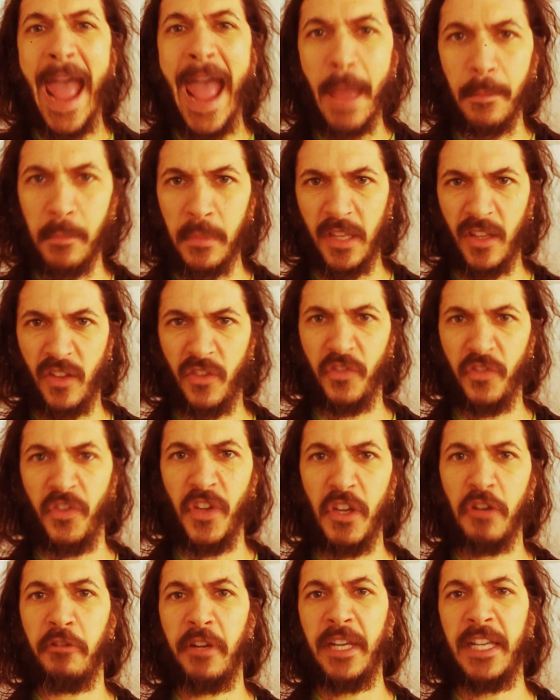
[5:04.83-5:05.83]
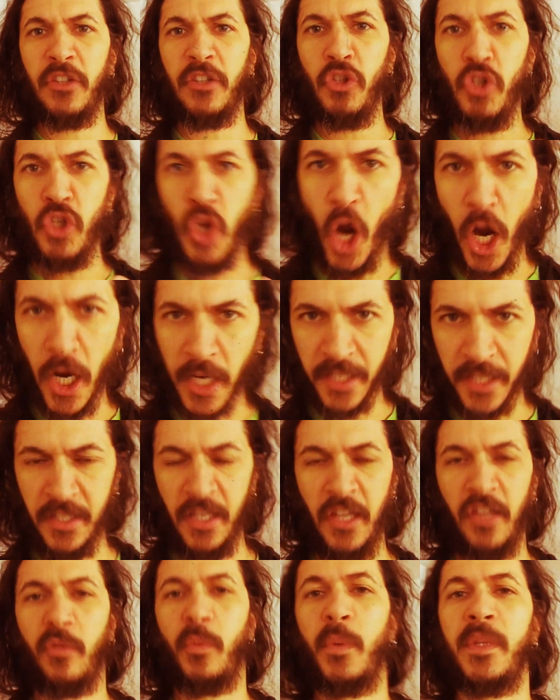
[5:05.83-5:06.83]
atmospheric
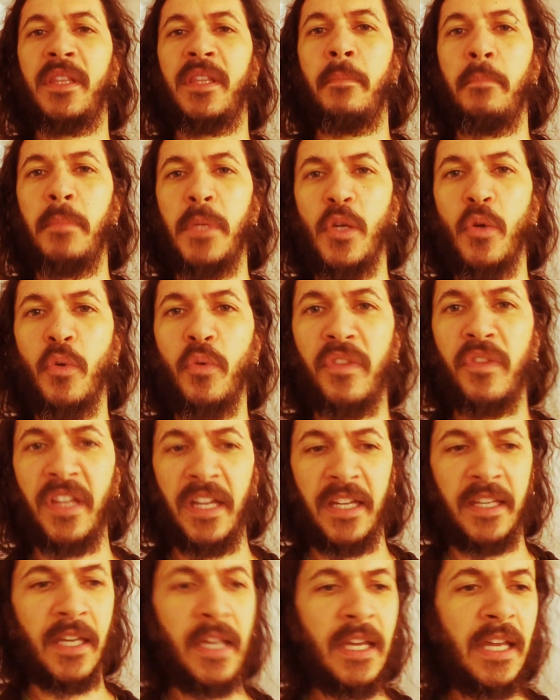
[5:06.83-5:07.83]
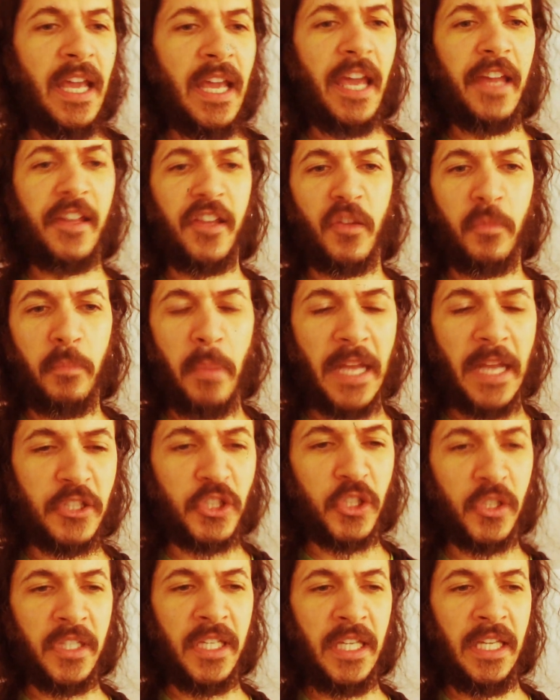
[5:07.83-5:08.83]
darkness with the music,
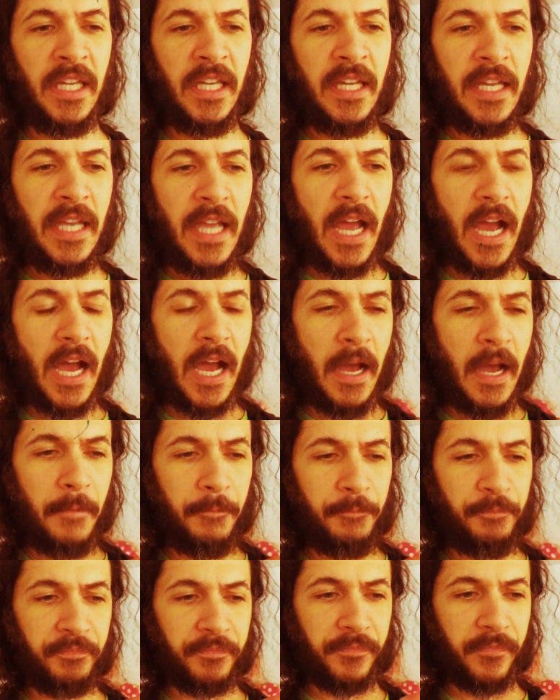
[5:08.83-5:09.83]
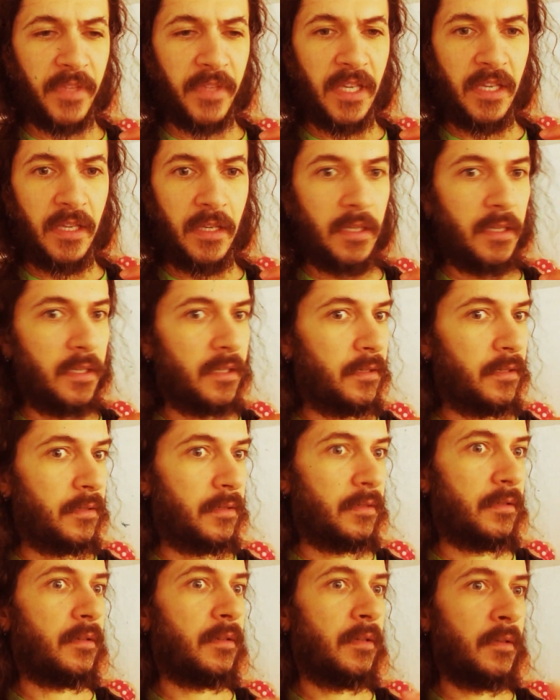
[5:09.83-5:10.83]
especially um,
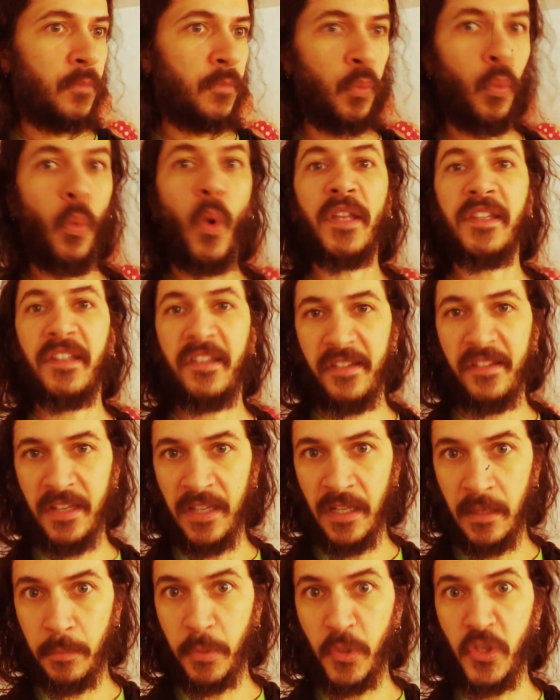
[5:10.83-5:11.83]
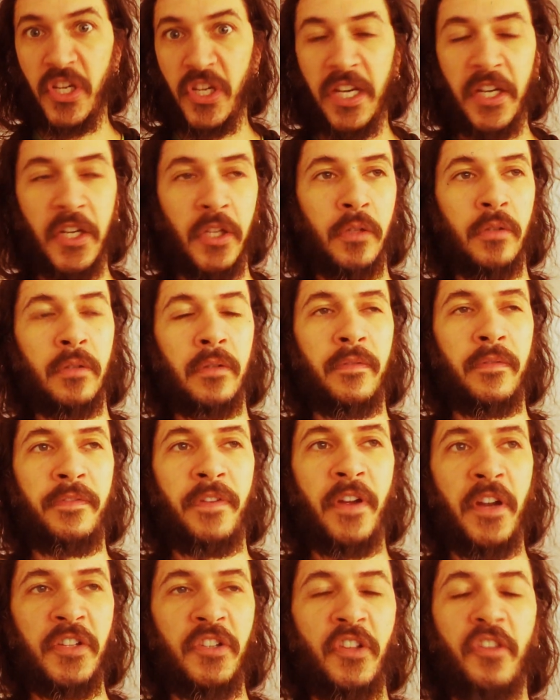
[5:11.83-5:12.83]
in one scene in particular,
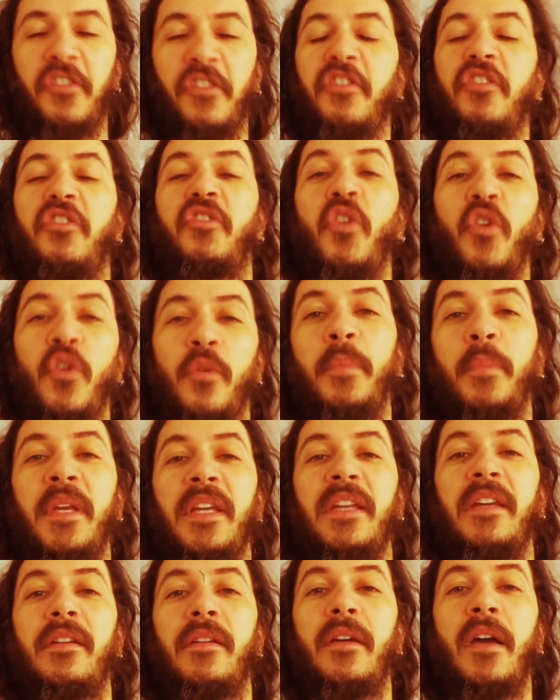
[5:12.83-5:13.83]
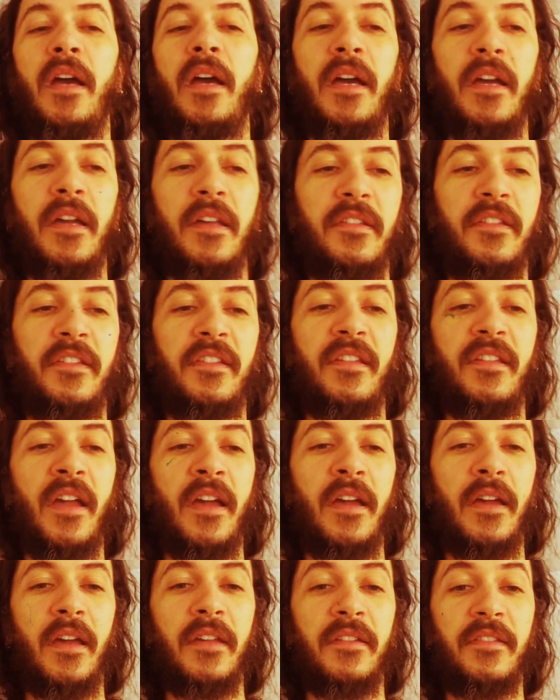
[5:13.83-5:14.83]
very disturbing uh,
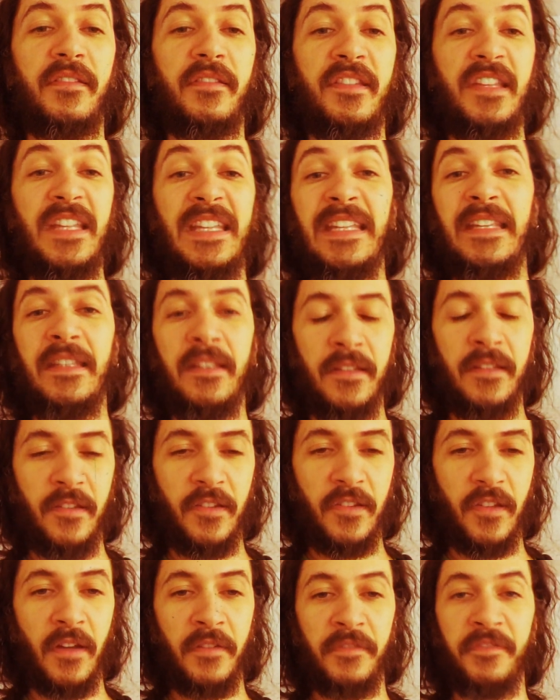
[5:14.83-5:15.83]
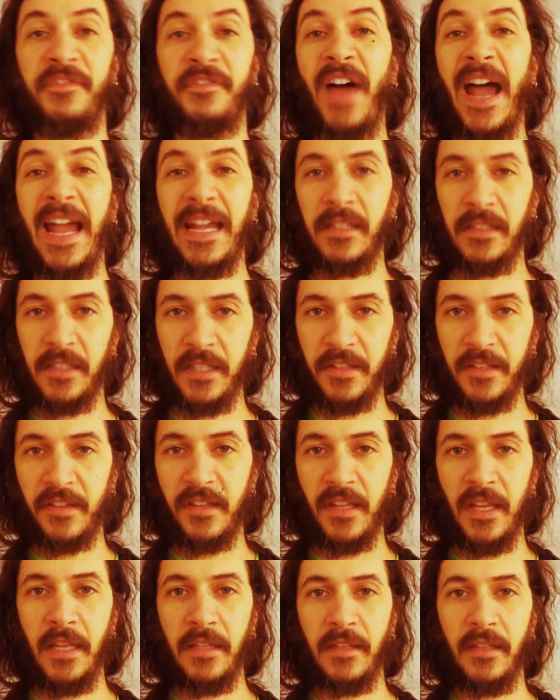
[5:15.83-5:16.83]
uh, scenes of
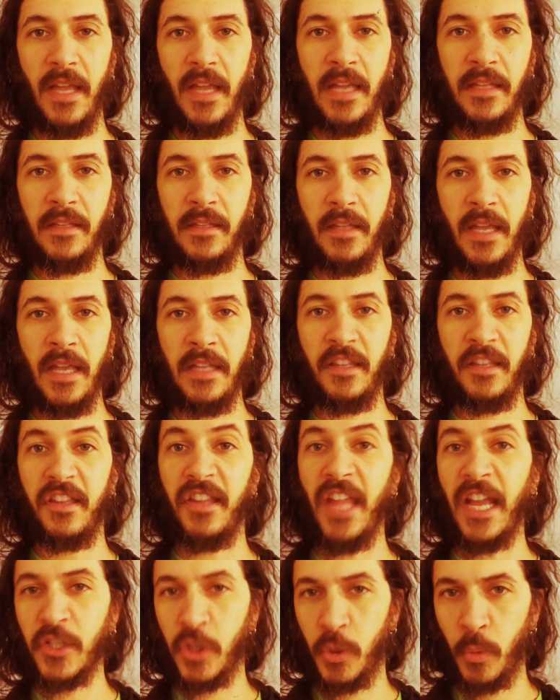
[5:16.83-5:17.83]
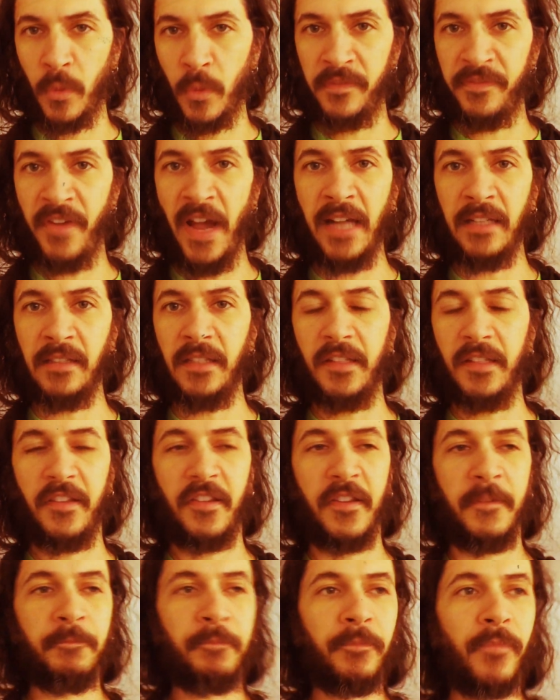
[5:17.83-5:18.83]
violence and, and, and sexual
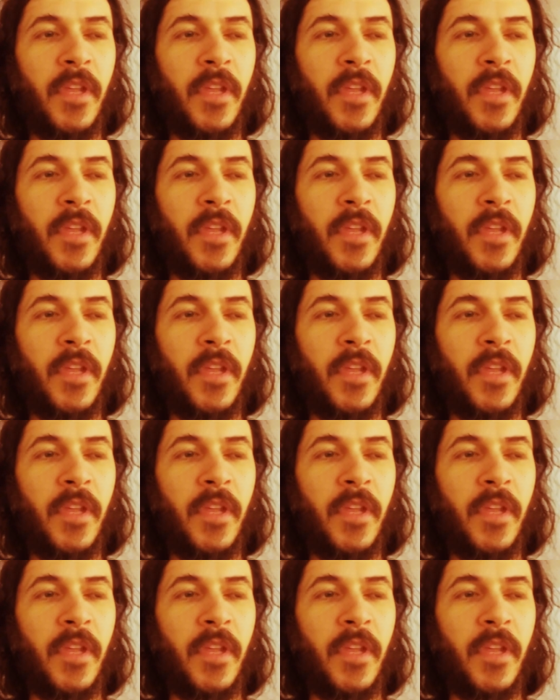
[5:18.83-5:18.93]
violence.